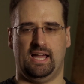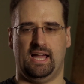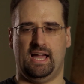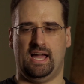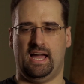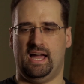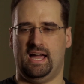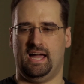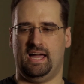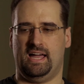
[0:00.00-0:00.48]

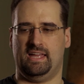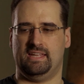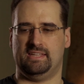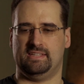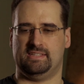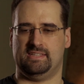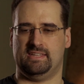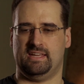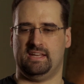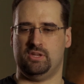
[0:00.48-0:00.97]

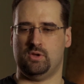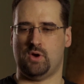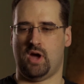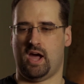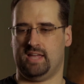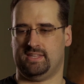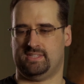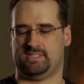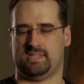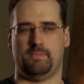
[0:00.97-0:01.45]
And then you
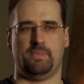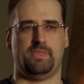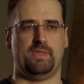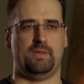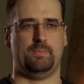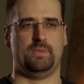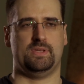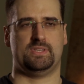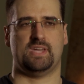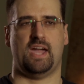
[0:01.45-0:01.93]
had
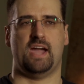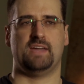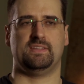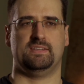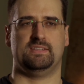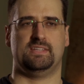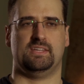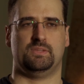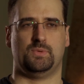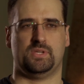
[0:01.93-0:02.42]
something beside
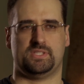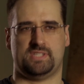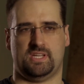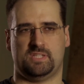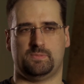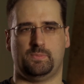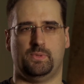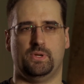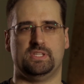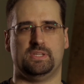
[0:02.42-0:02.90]
it that was
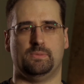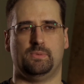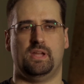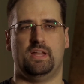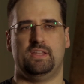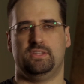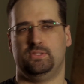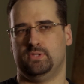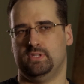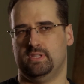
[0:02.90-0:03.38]
exploitable
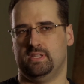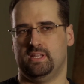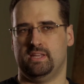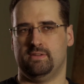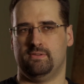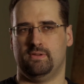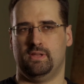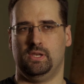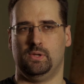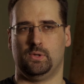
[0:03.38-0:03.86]
and you didn't
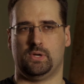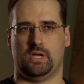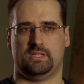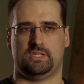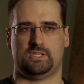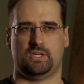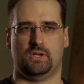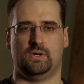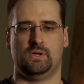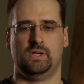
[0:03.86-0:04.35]
even look
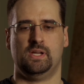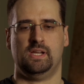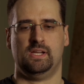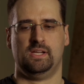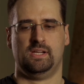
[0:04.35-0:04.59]
at. So